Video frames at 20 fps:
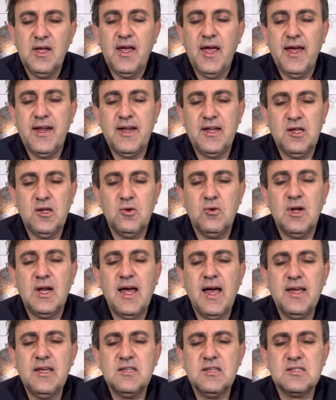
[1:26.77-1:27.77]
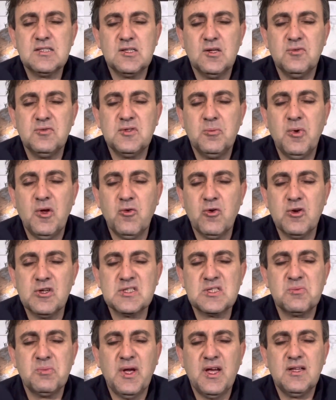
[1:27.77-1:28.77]
and that you allow yourself to be
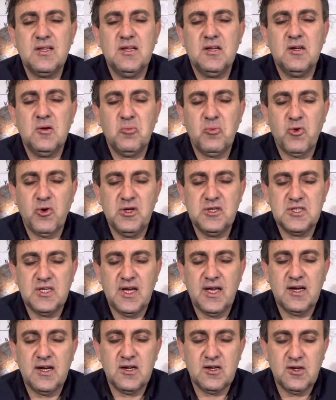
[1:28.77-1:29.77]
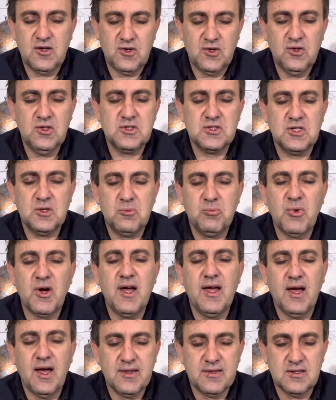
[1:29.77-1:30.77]
respected, appreciated, and nurtured by
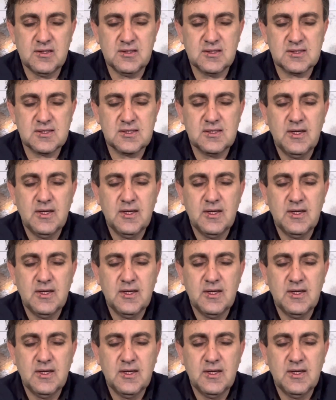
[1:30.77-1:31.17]
others,